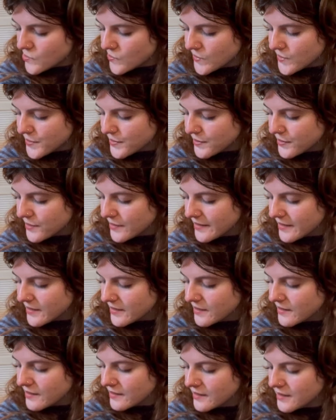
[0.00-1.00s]
or
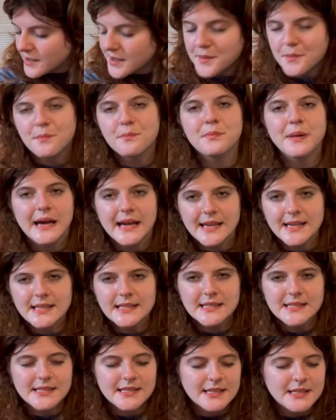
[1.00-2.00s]
the
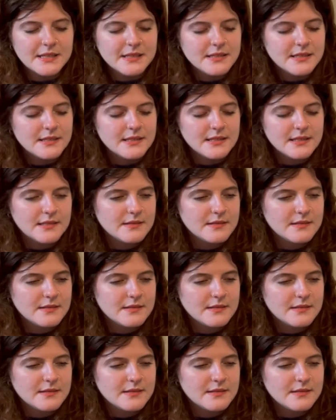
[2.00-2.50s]
bison